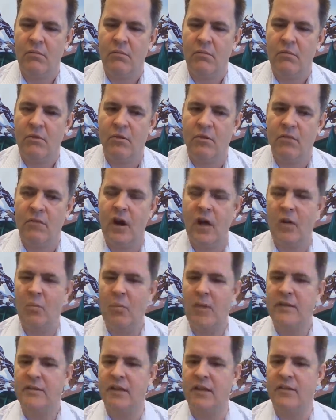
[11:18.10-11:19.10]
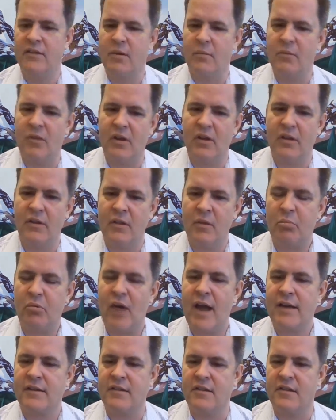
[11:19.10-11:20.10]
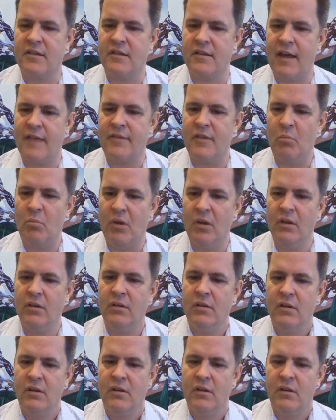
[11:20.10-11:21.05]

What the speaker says: sort of augmenting some of the practices at the mill.